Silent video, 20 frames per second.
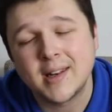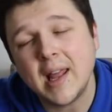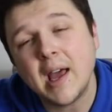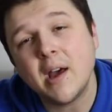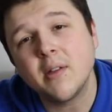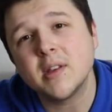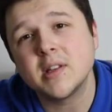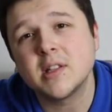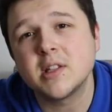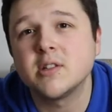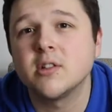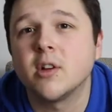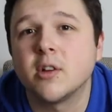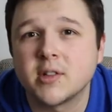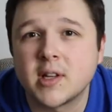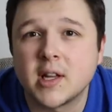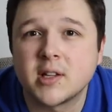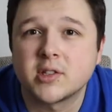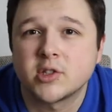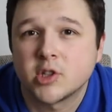Now, this is
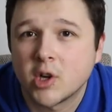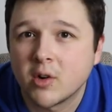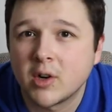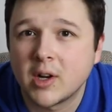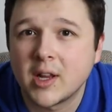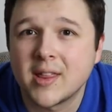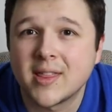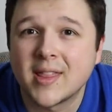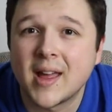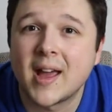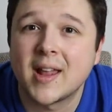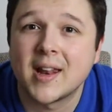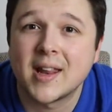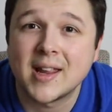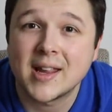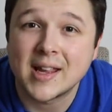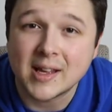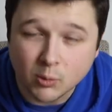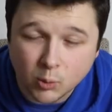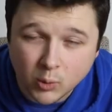not necessarily that
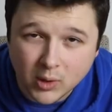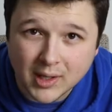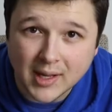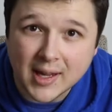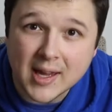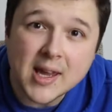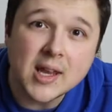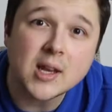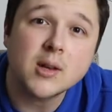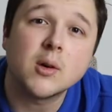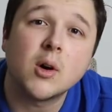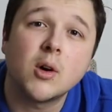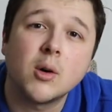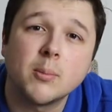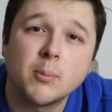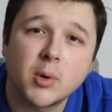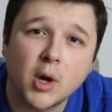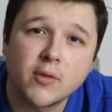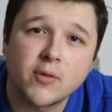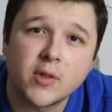it will eat
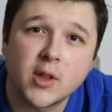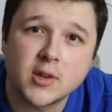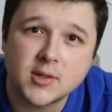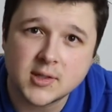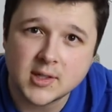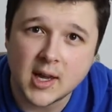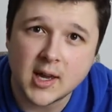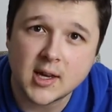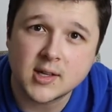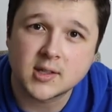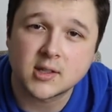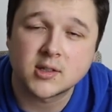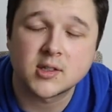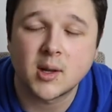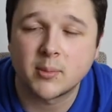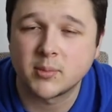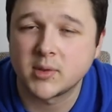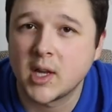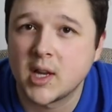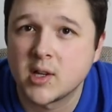on both of those days.
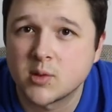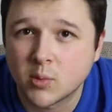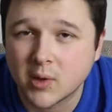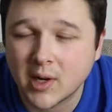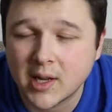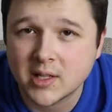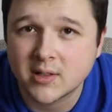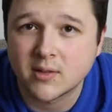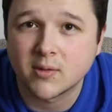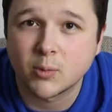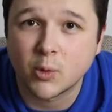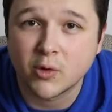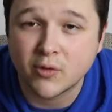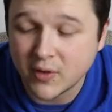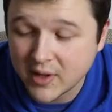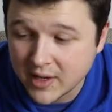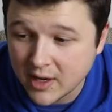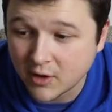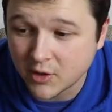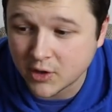Some days we'll
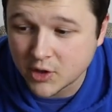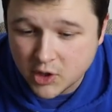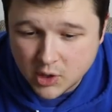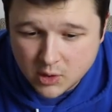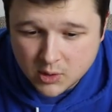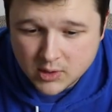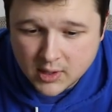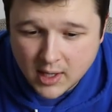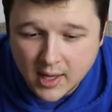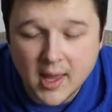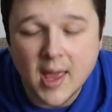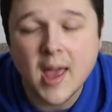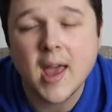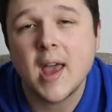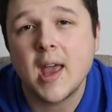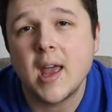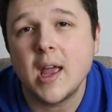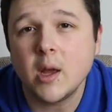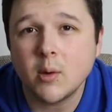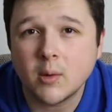feed it on Tuesday.
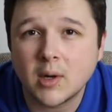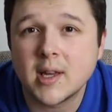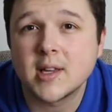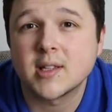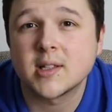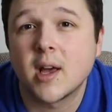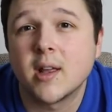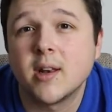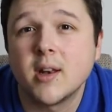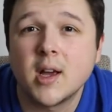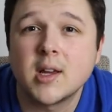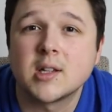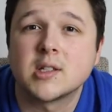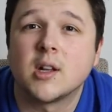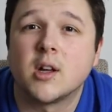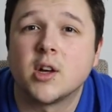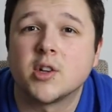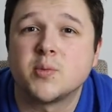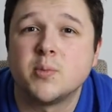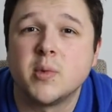It will eat a nice
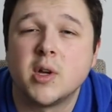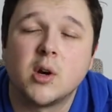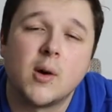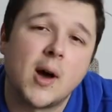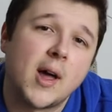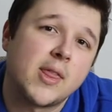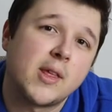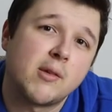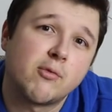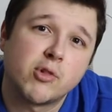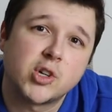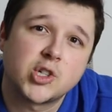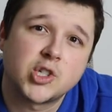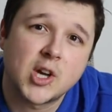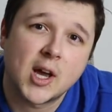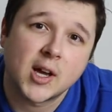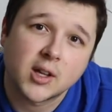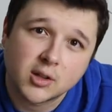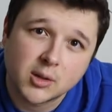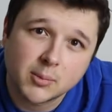large meal and then
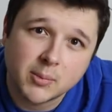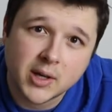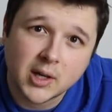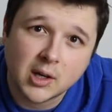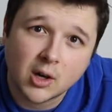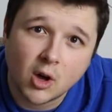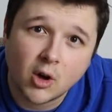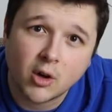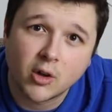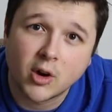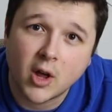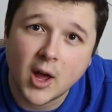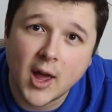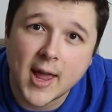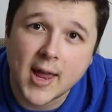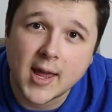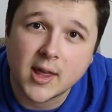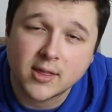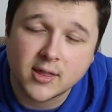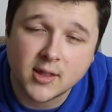reject the meal on
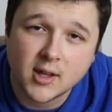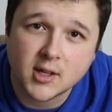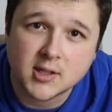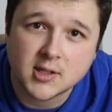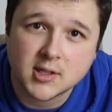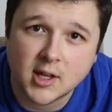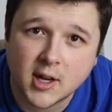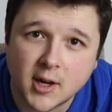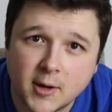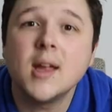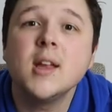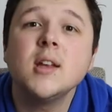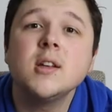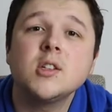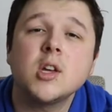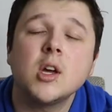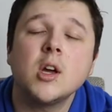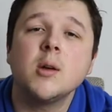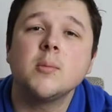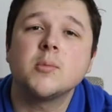a Thursday. In
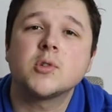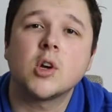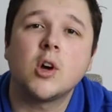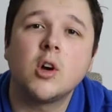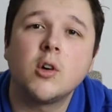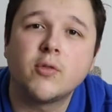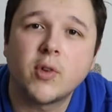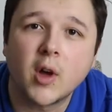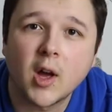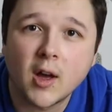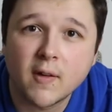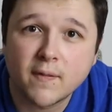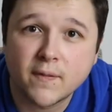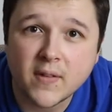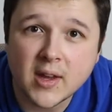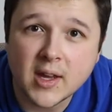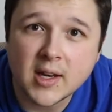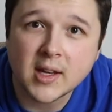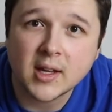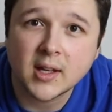terms of
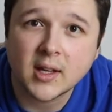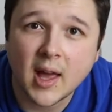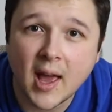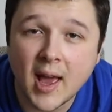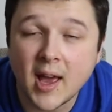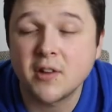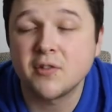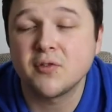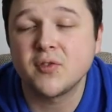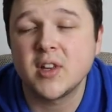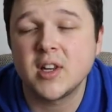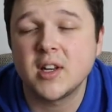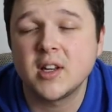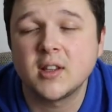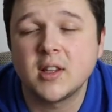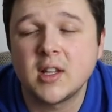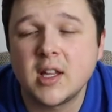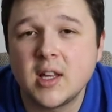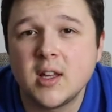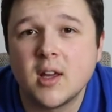hand
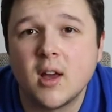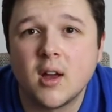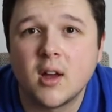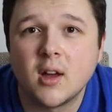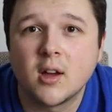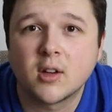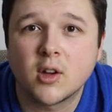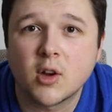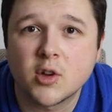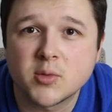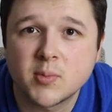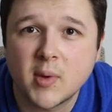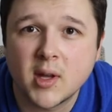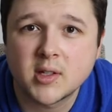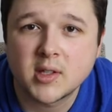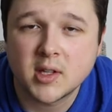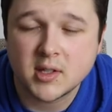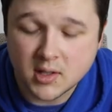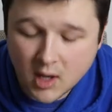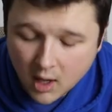feeding the ghost
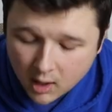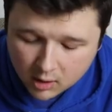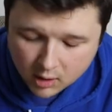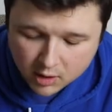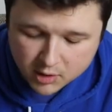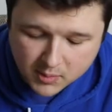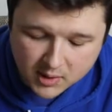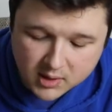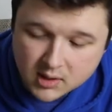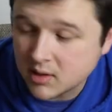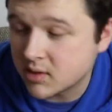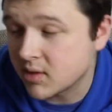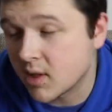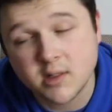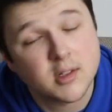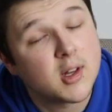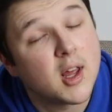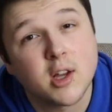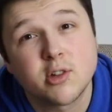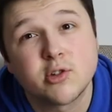mantis, our ghost mantis
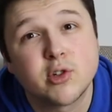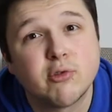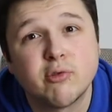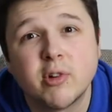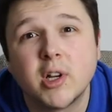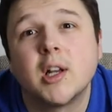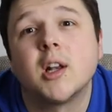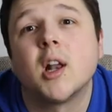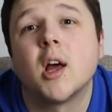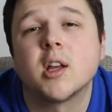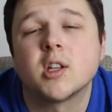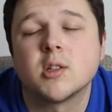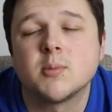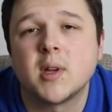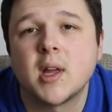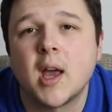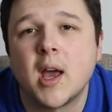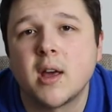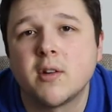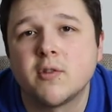doesn't actually really like to
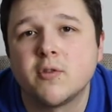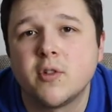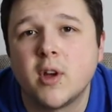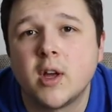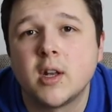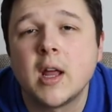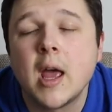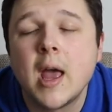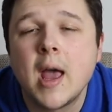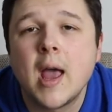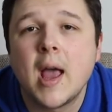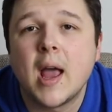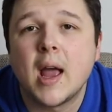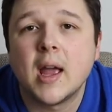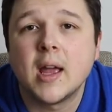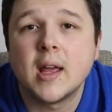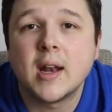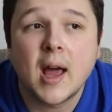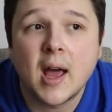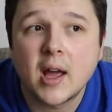be hand fed.
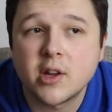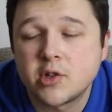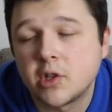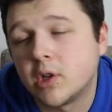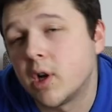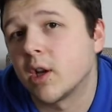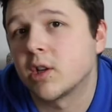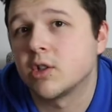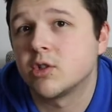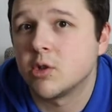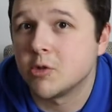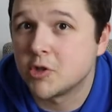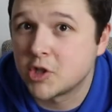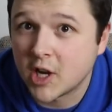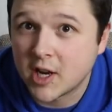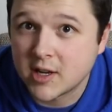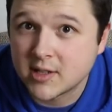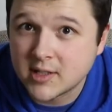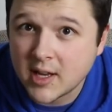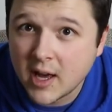It actually likes to
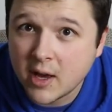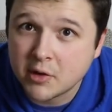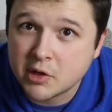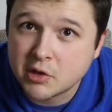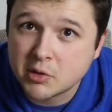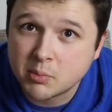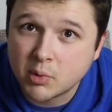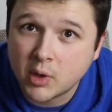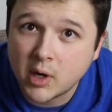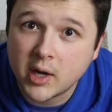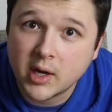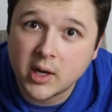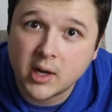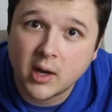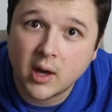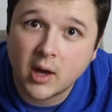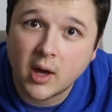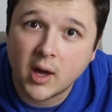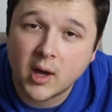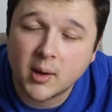chase down its prey.
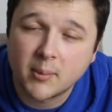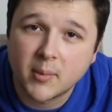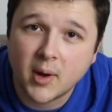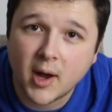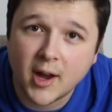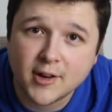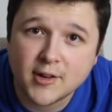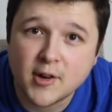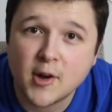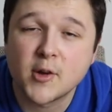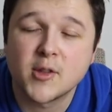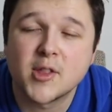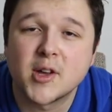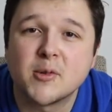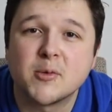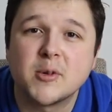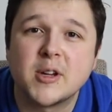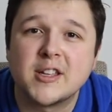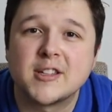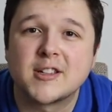I know
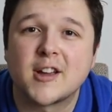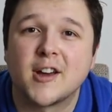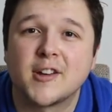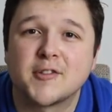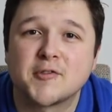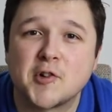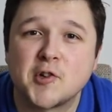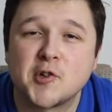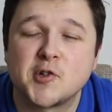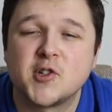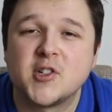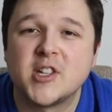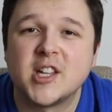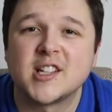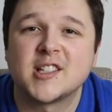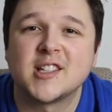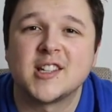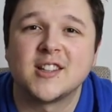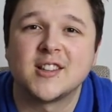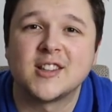that we're kind of
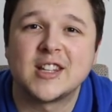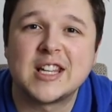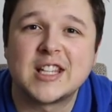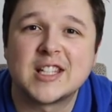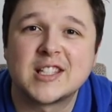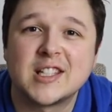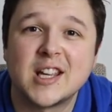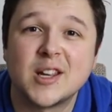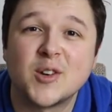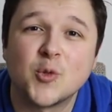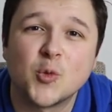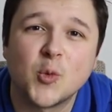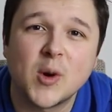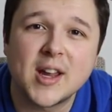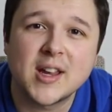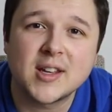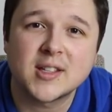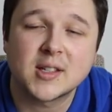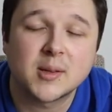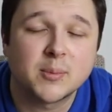contradicting the sit and
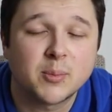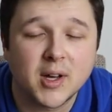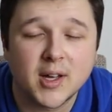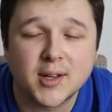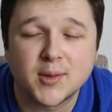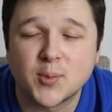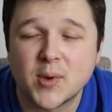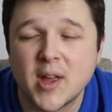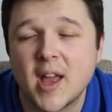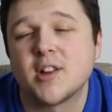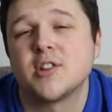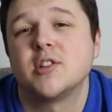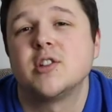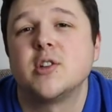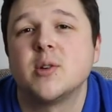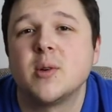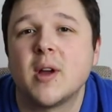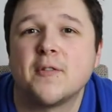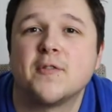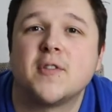wait, but we
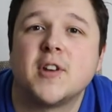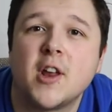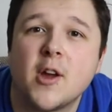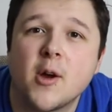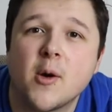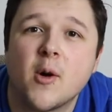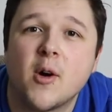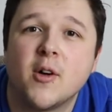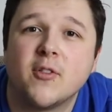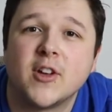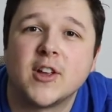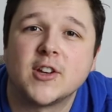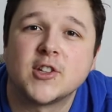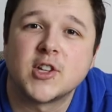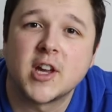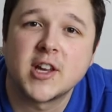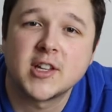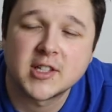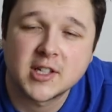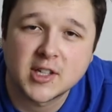actually do have video of it
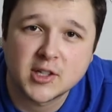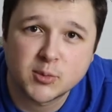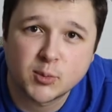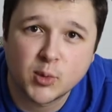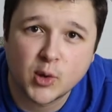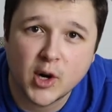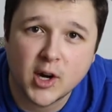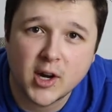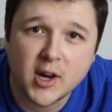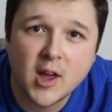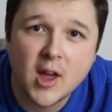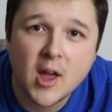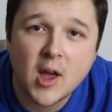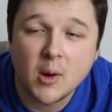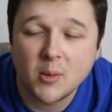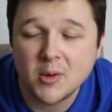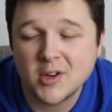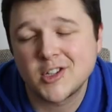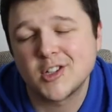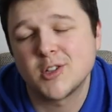chasing its prey,
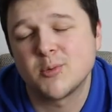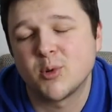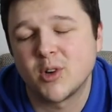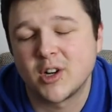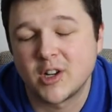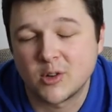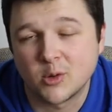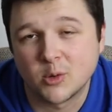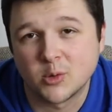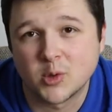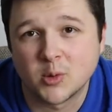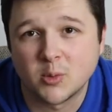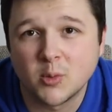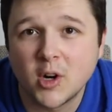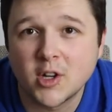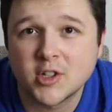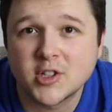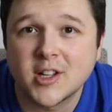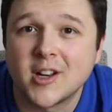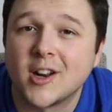which is pretty cool to
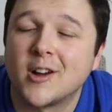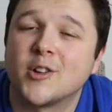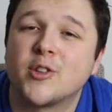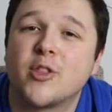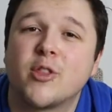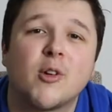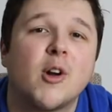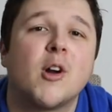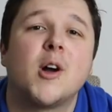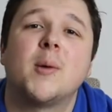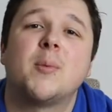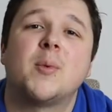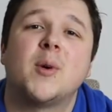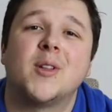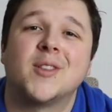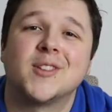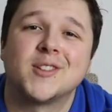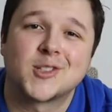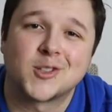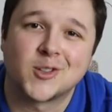watch, and I'll throw it up
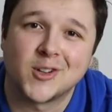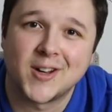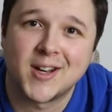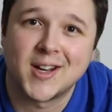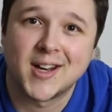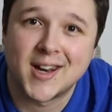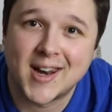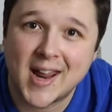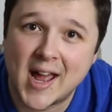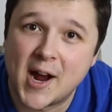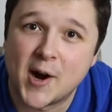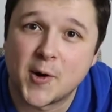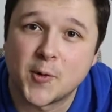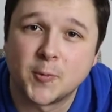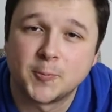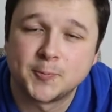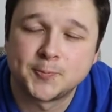on the screen now.